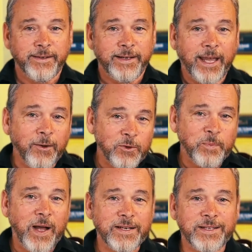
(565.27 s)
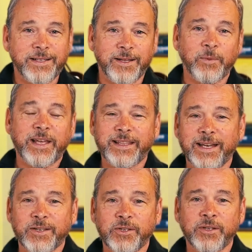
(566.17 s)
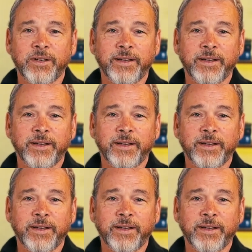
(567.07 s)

He responds to them like this